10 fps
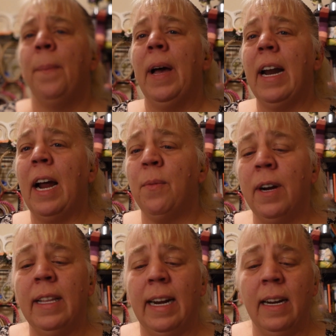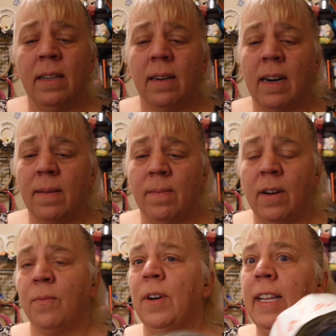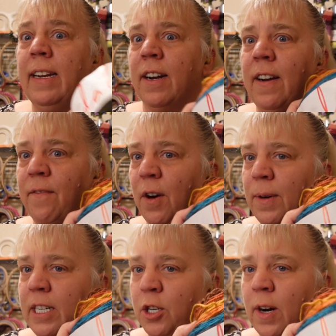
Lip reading: But I really looking forward to